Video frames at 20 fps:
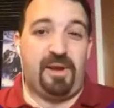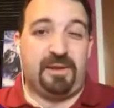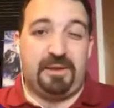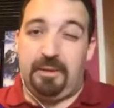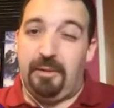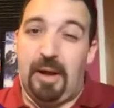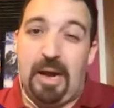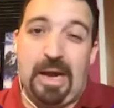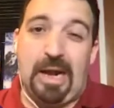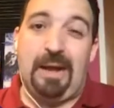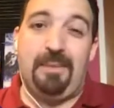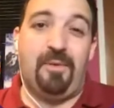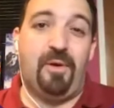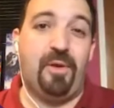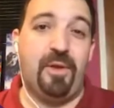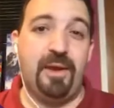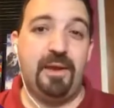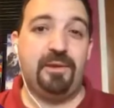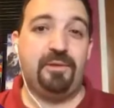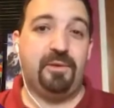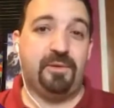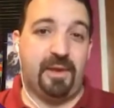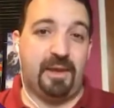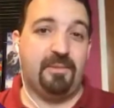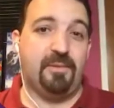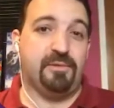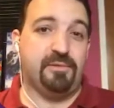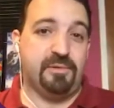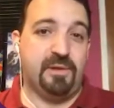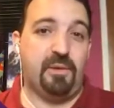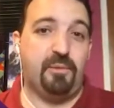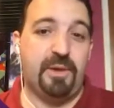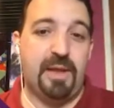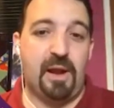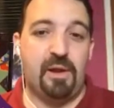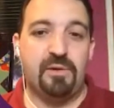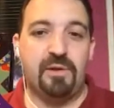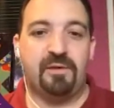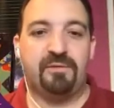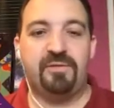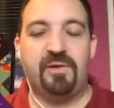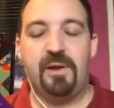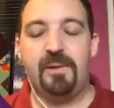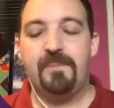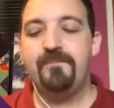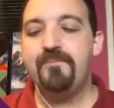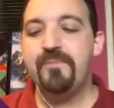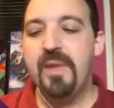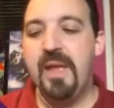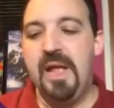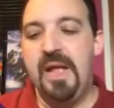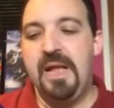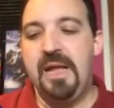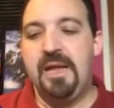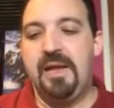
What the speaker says: maybe with a better than average connection.